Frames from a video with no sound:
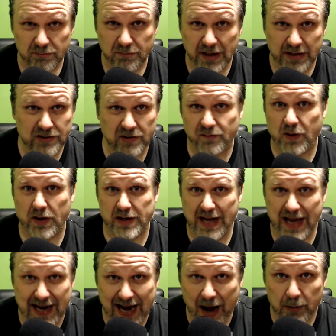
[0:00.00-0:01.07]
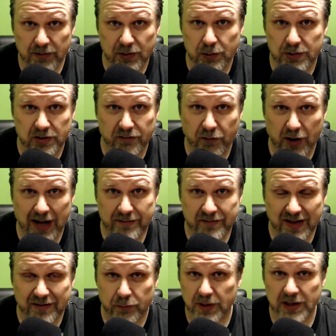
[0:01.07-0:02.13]
and just fucking hang out with you and your friends.
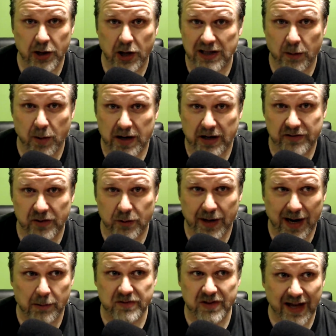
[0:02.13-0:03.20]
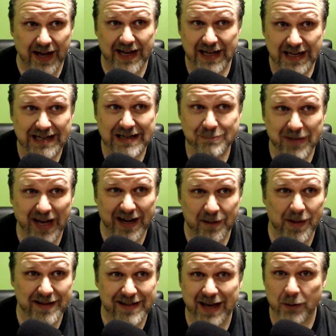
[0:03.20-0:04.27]
That's really all I want to do. And I was like, I can
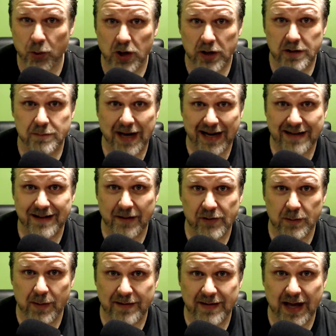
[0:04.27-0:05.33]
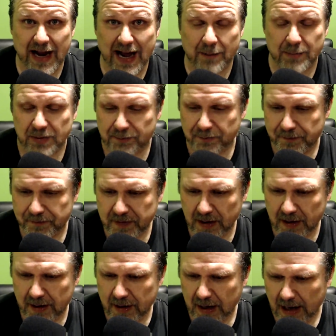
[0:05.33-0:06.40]
make that work. I can definitely make that happen.
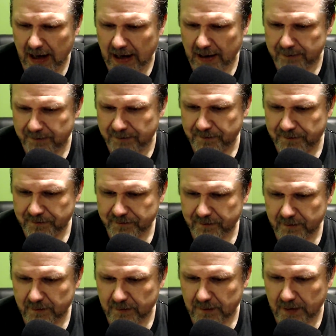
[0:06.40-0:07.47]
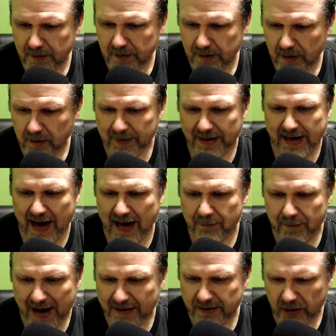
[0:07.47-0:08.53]
Oh my God,
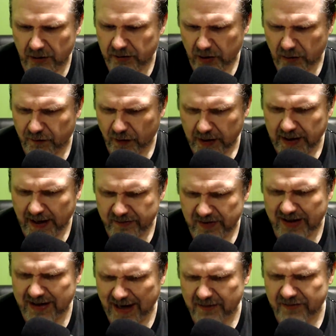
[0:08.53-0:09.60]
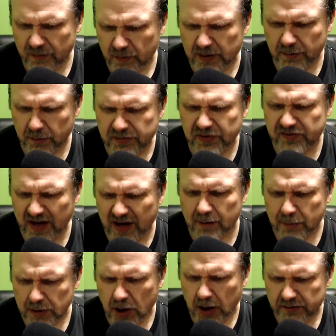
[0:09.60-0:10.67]
Matt, you're very nice. And yes, it was a
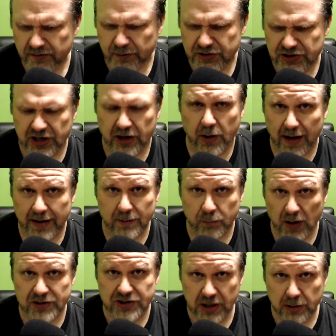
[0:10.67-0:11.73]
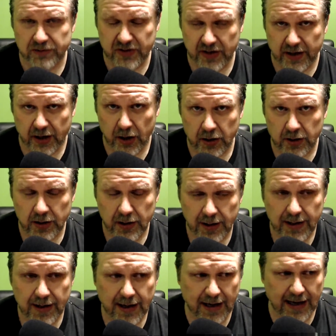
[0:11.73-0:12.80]
terrible loss for Gio. While Gio is here,
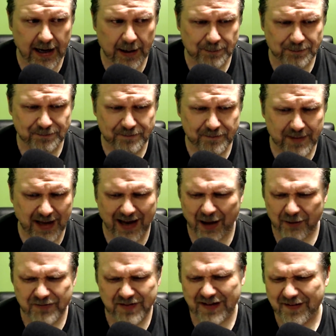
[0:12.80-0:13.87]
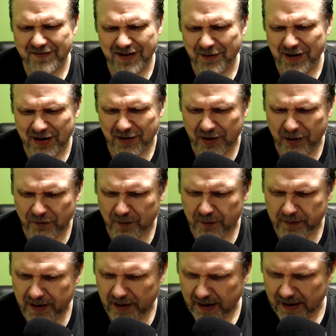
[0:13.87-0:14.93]
I'll say this. I don't know if I
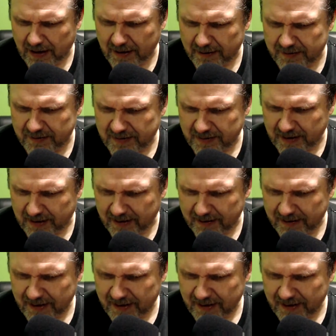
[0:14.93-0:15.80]
remember.